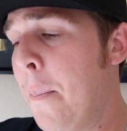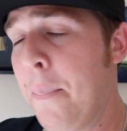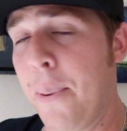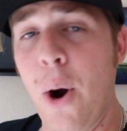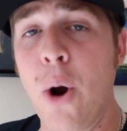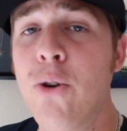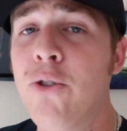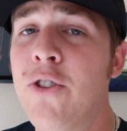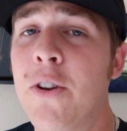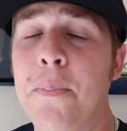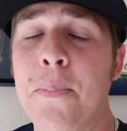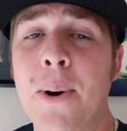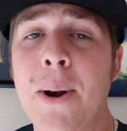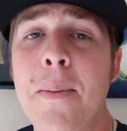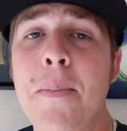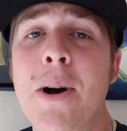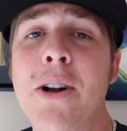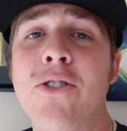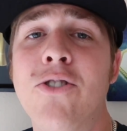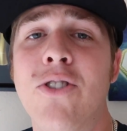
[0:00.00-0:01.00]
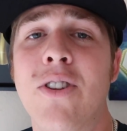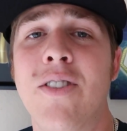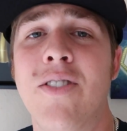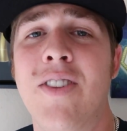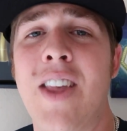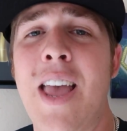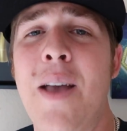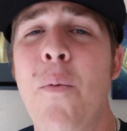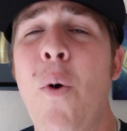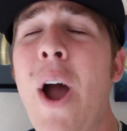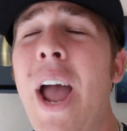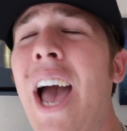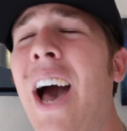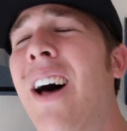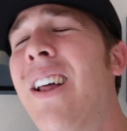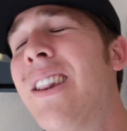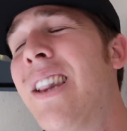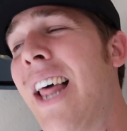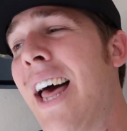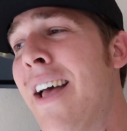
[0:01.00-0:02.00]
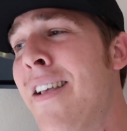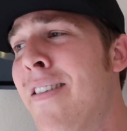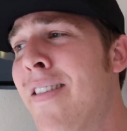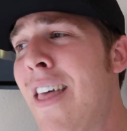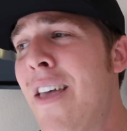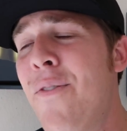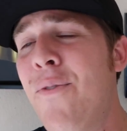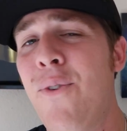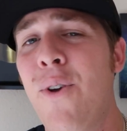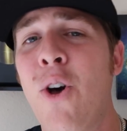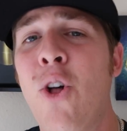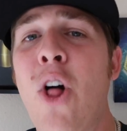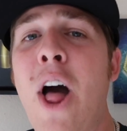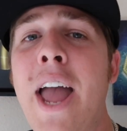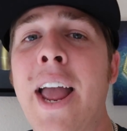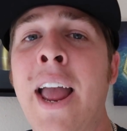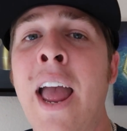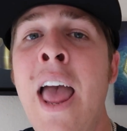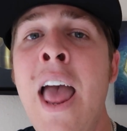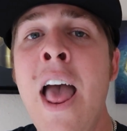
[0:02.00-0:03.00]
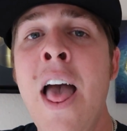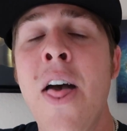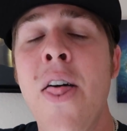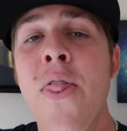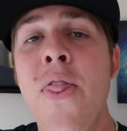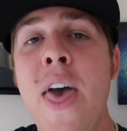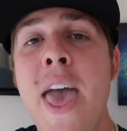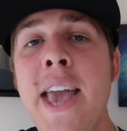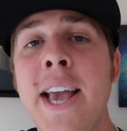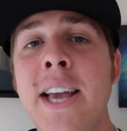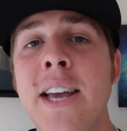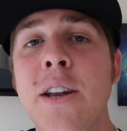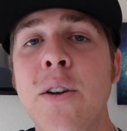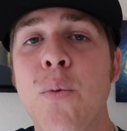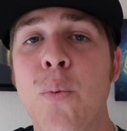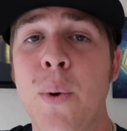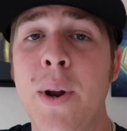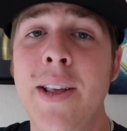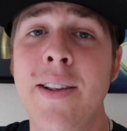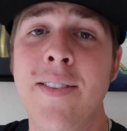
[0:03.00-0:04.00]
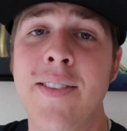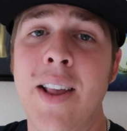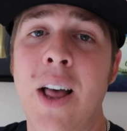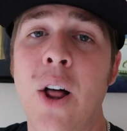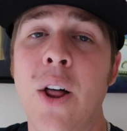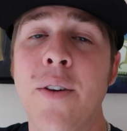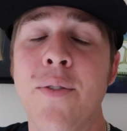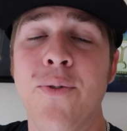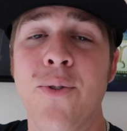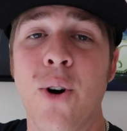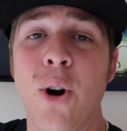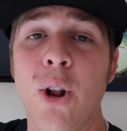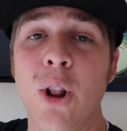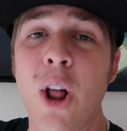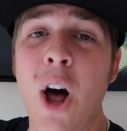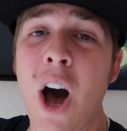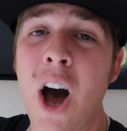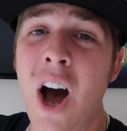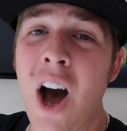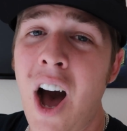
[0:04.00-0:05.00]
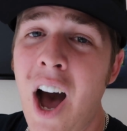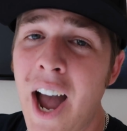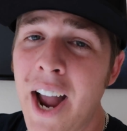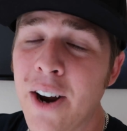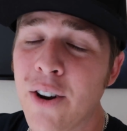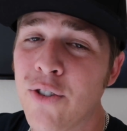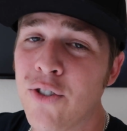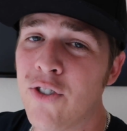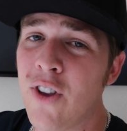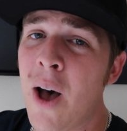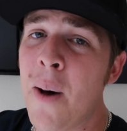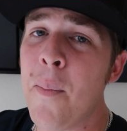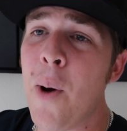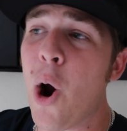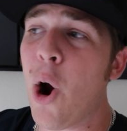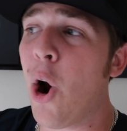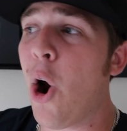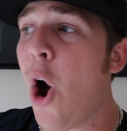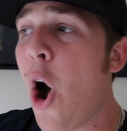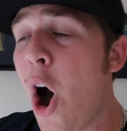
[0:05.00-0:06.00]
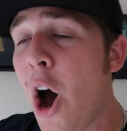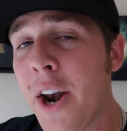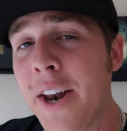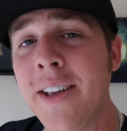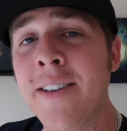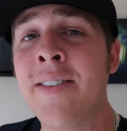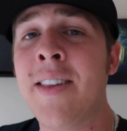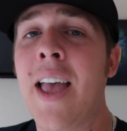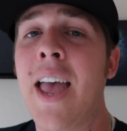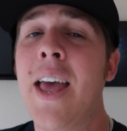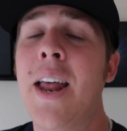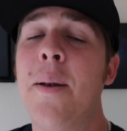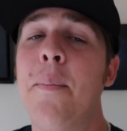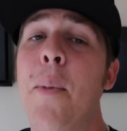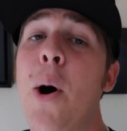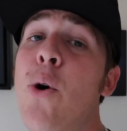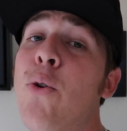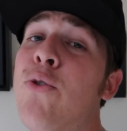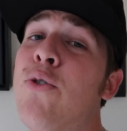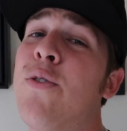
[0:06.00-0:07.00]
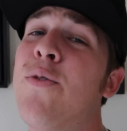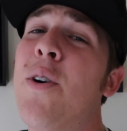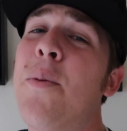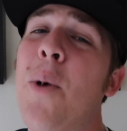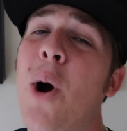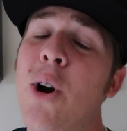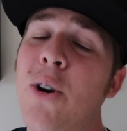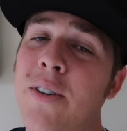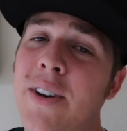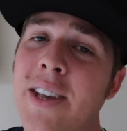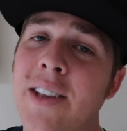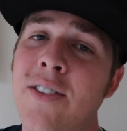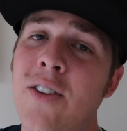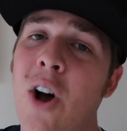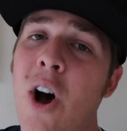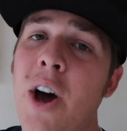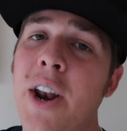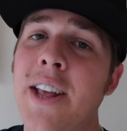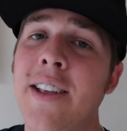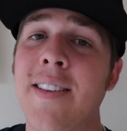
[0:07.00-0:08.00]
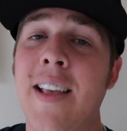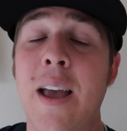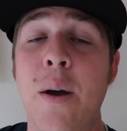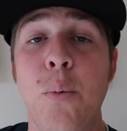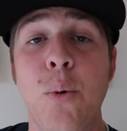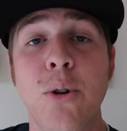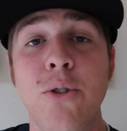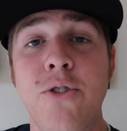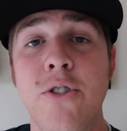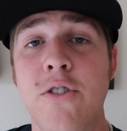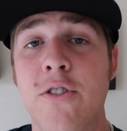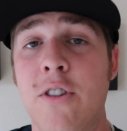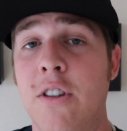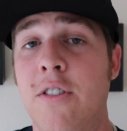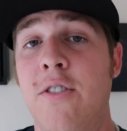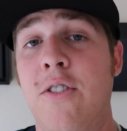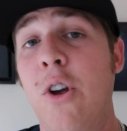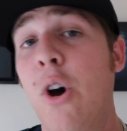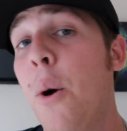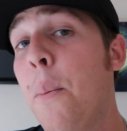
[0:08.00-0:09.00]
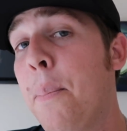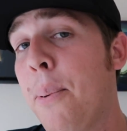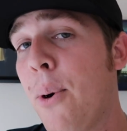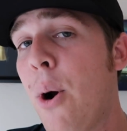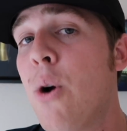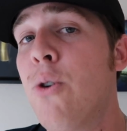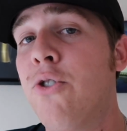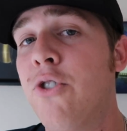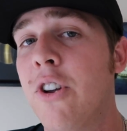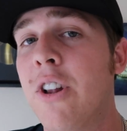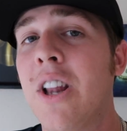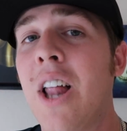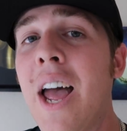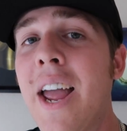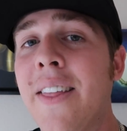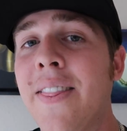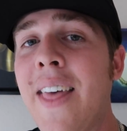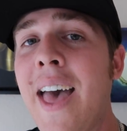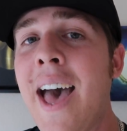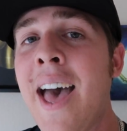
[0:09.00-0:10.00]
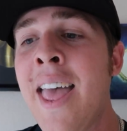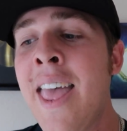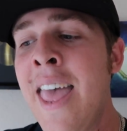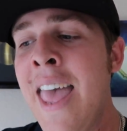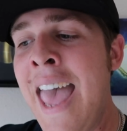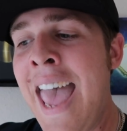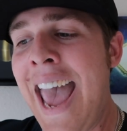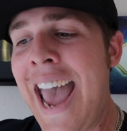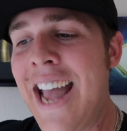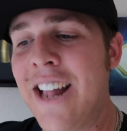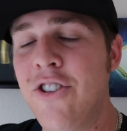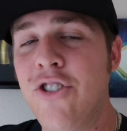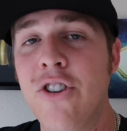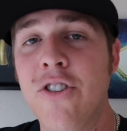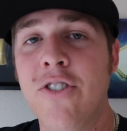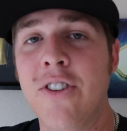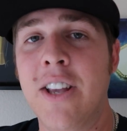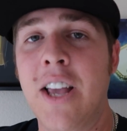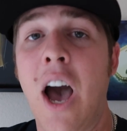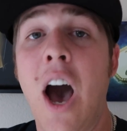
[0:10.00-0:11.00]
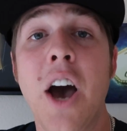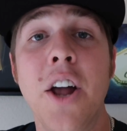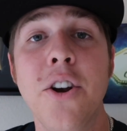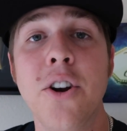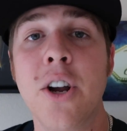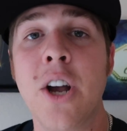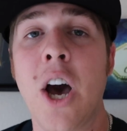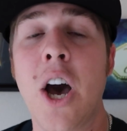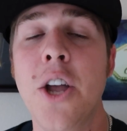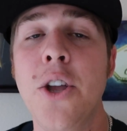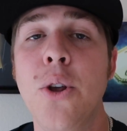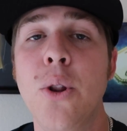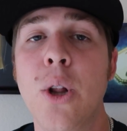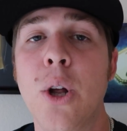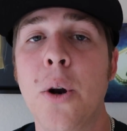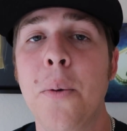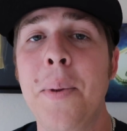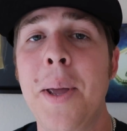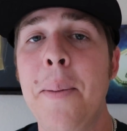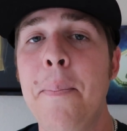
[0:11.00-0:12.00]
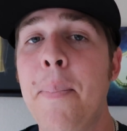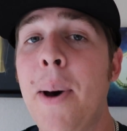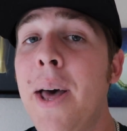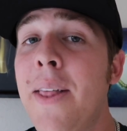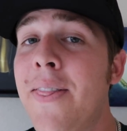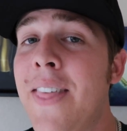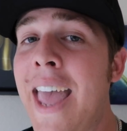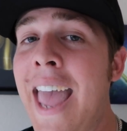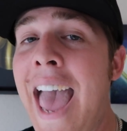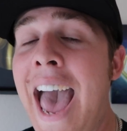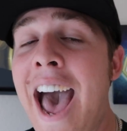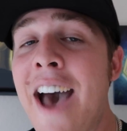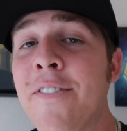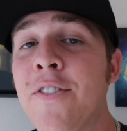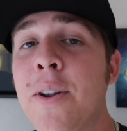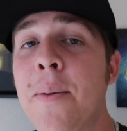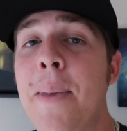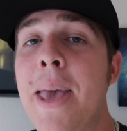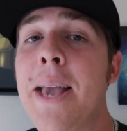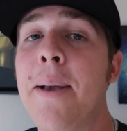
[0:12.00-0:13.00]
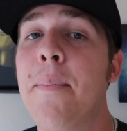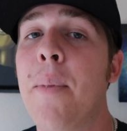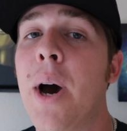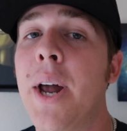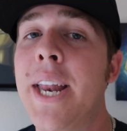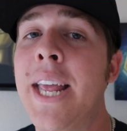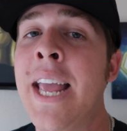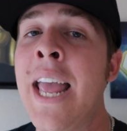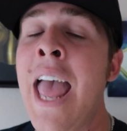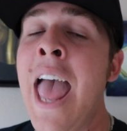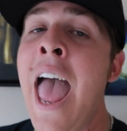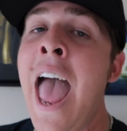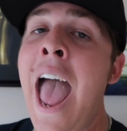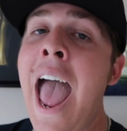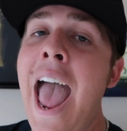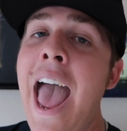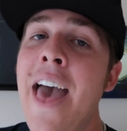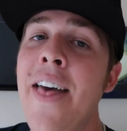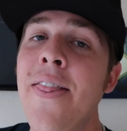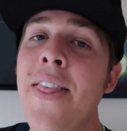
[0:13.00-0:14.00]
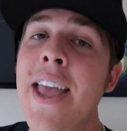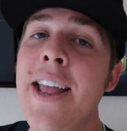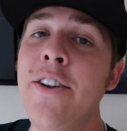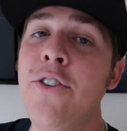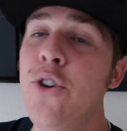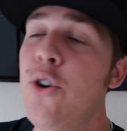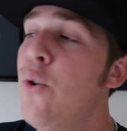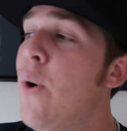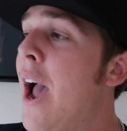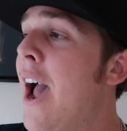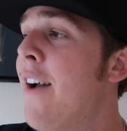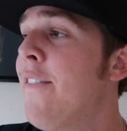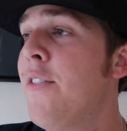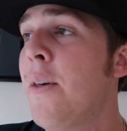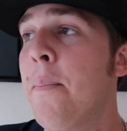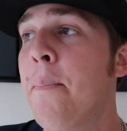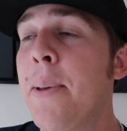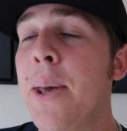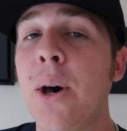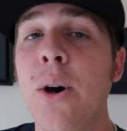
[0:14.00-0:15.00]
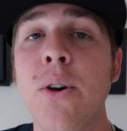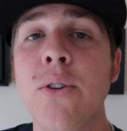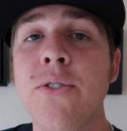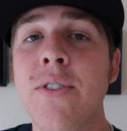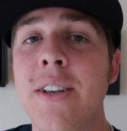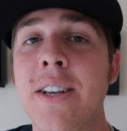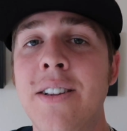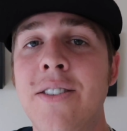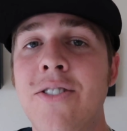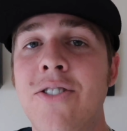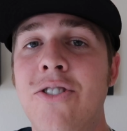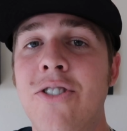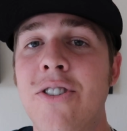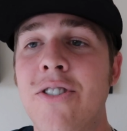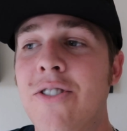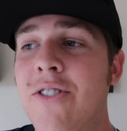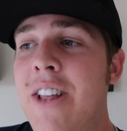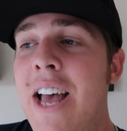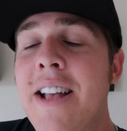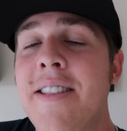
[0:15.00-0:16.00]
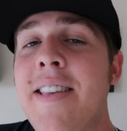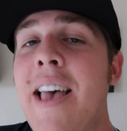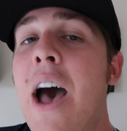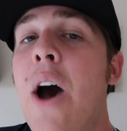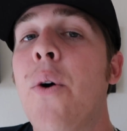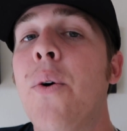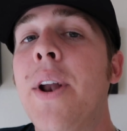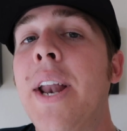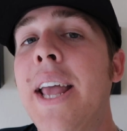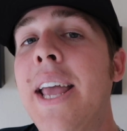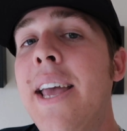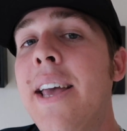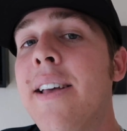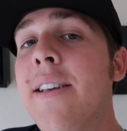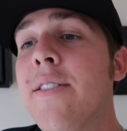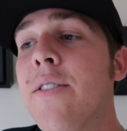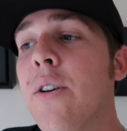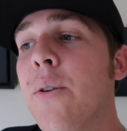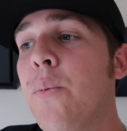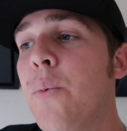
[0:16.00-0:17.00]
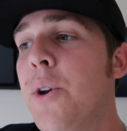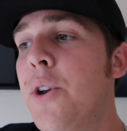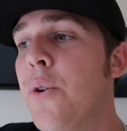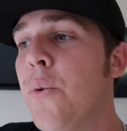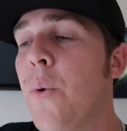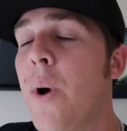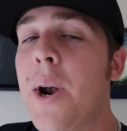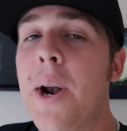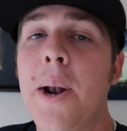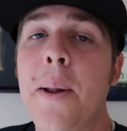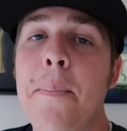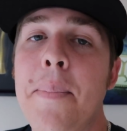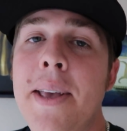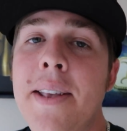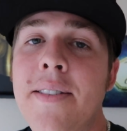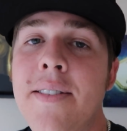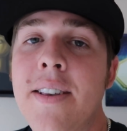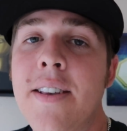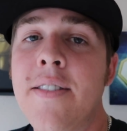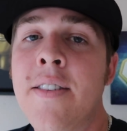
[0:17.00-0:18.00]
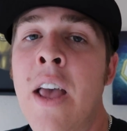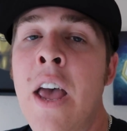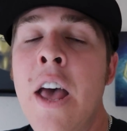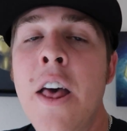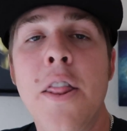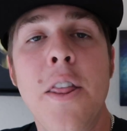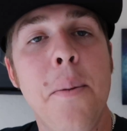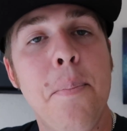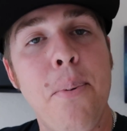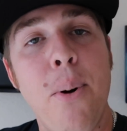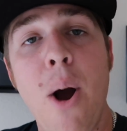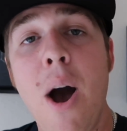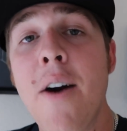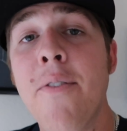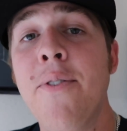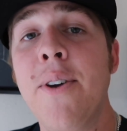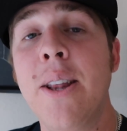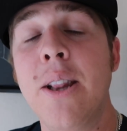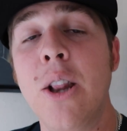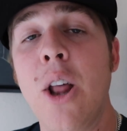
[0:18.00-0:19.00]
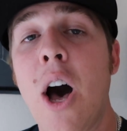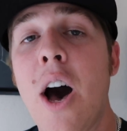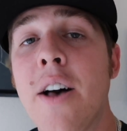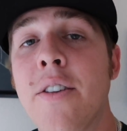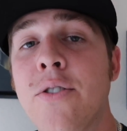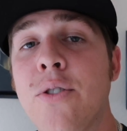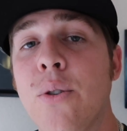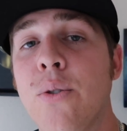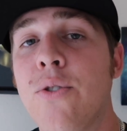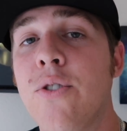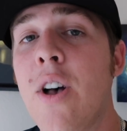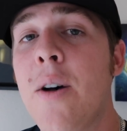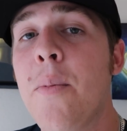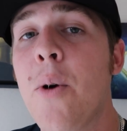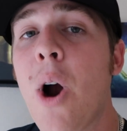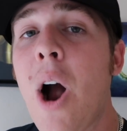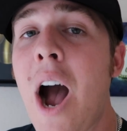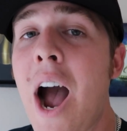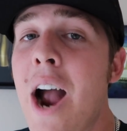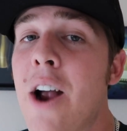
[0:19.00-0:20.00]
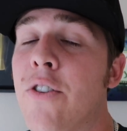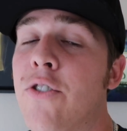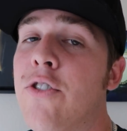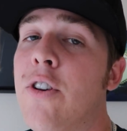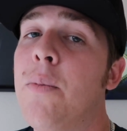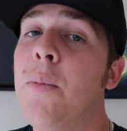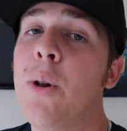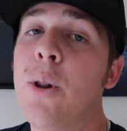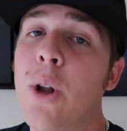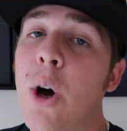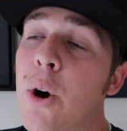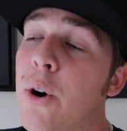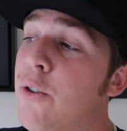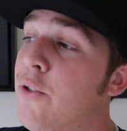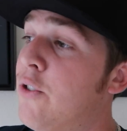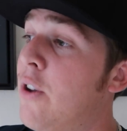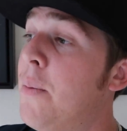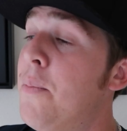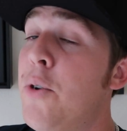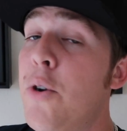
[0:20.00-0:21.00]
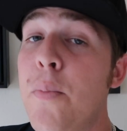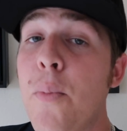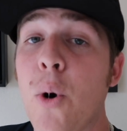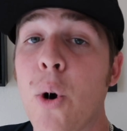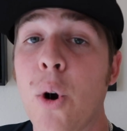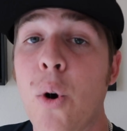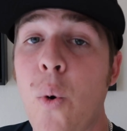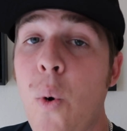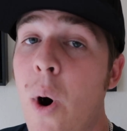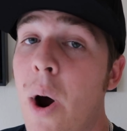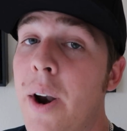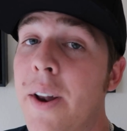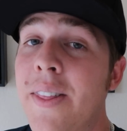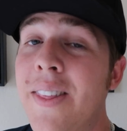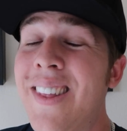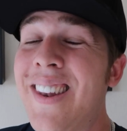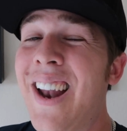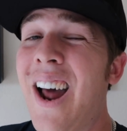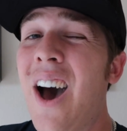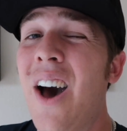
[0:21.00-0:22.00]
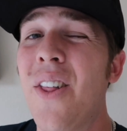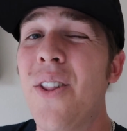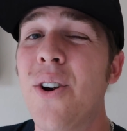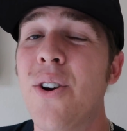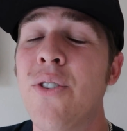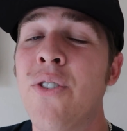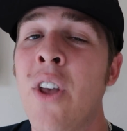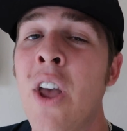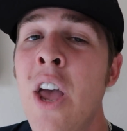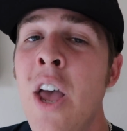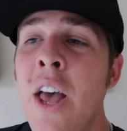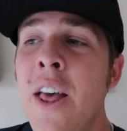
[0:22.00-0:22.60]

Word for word: approach it pretty much the same way unless they feel like they could resell it for a lot higher. Some are honest and most of them are dishonest and will just still approach it like that and just undercut you a little bit, but they have to make money and they do have the bills. It's just that's how it is. When you're running a business, the profit loss. So some are higher, some are lower, some do more quantity than others.